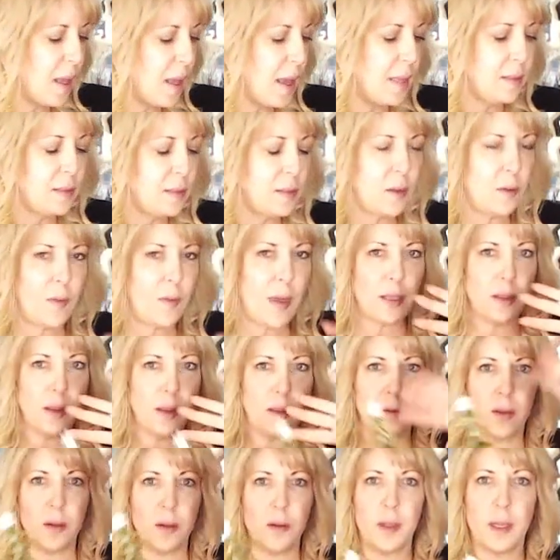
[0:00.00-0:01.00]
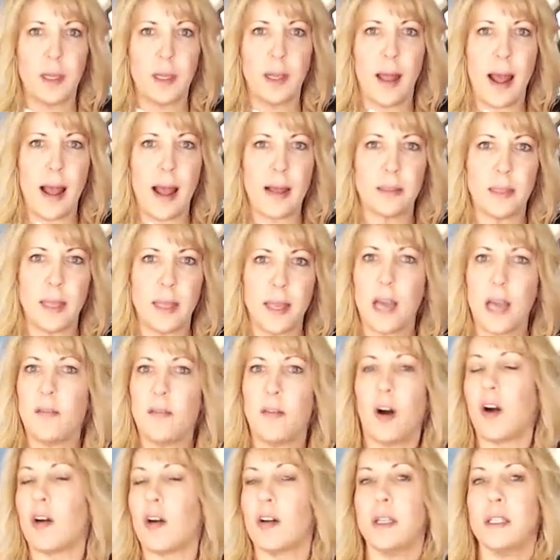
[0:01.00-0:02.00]
And so they do the glass. They have
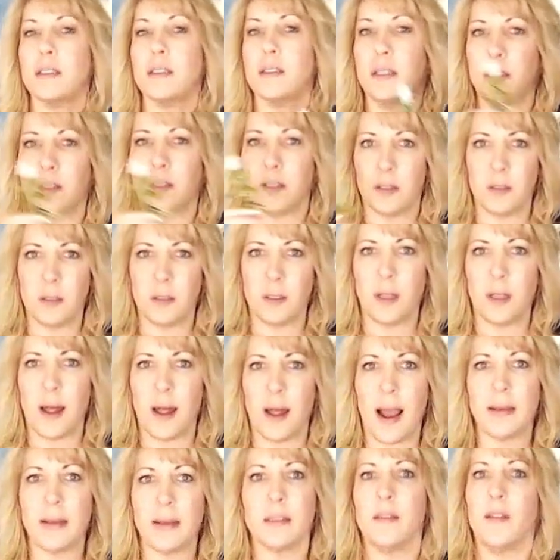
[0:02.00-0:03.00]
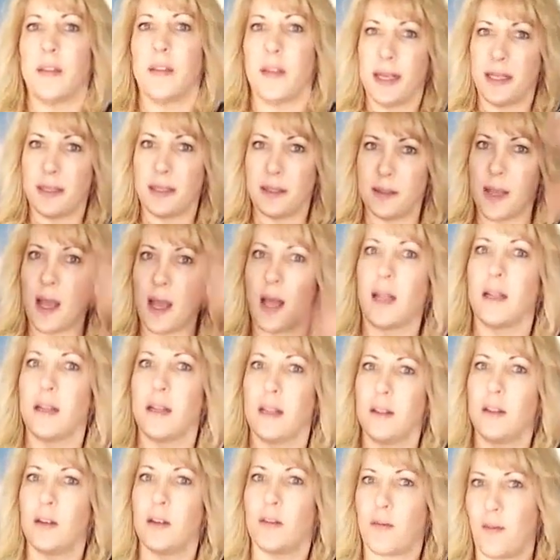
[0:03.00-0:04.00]
artists that do the glass and then they sell it
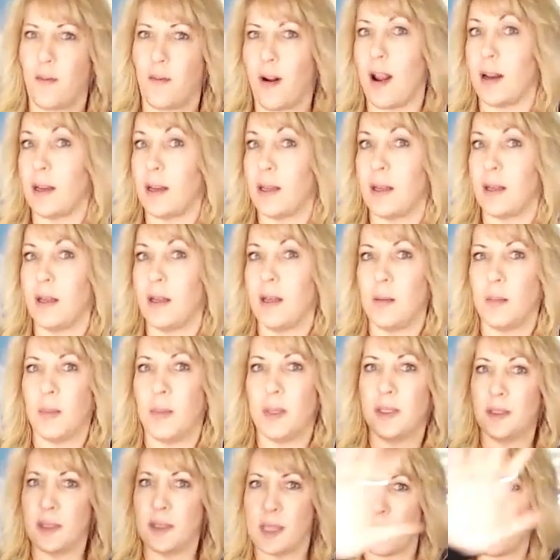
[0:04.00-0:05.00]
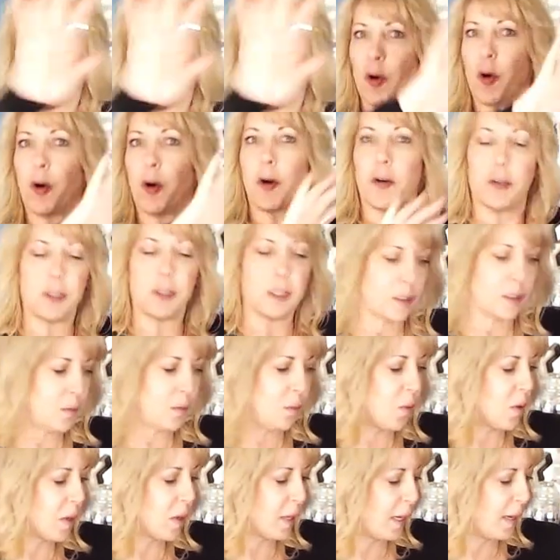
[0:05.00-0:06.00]
in the front. But several artists
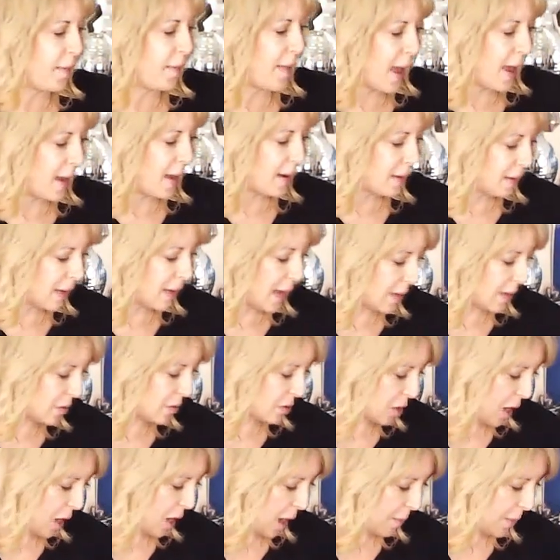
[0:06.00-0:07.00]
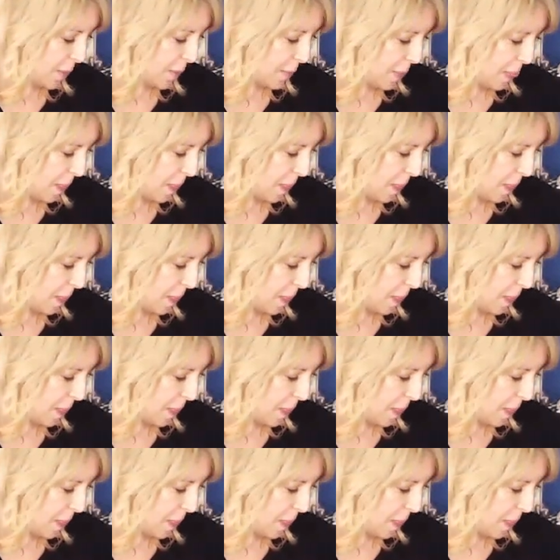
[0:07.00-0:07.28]
work in that glass shop.